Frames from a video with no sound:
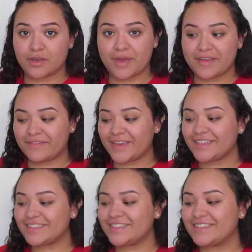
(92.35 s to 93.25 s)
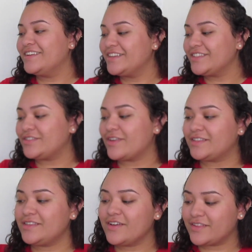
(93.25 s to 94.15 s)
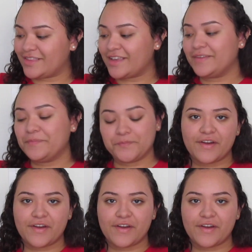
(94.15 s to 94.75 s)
on my face, so that's a good thing.